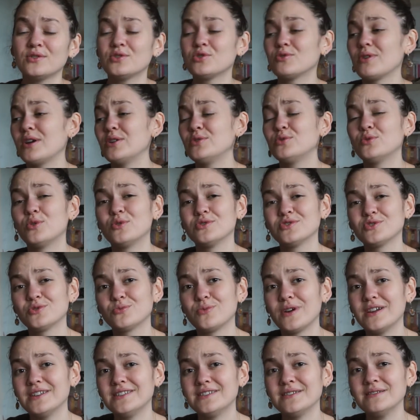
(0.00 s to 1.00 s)
try to also
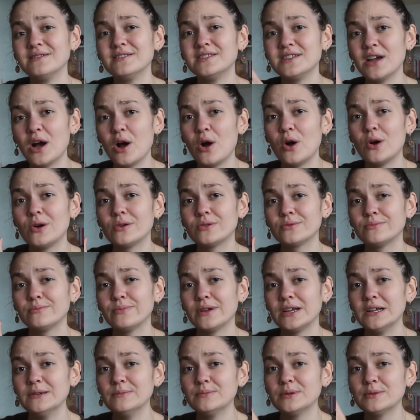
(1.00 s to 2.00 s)
write it down on
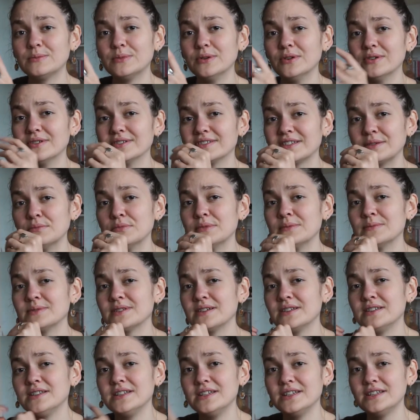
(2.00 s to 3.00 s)
paper, because sometimes
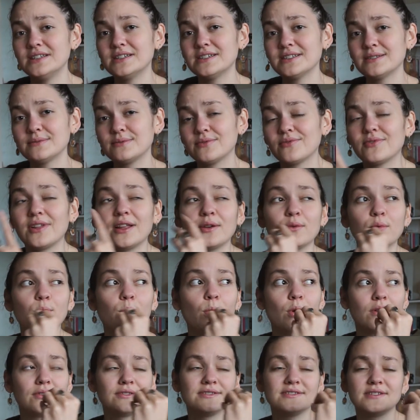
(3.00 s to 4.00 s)
I need this with like
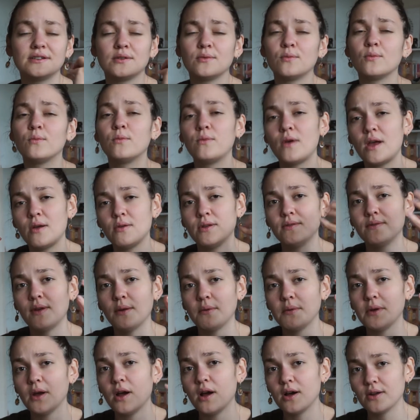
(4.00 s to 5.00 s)
words that are very,
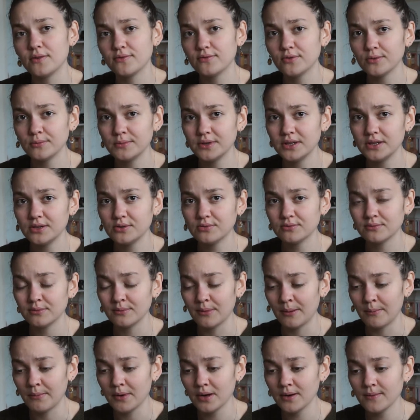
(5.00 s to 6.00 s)
very hard for me to
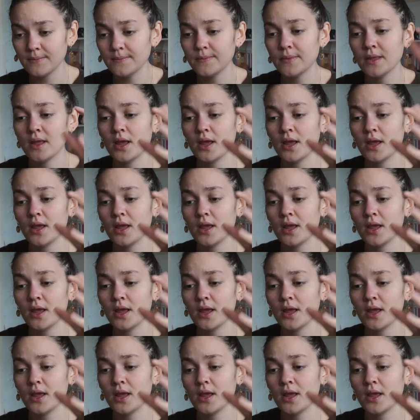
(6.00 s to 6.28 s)
remember.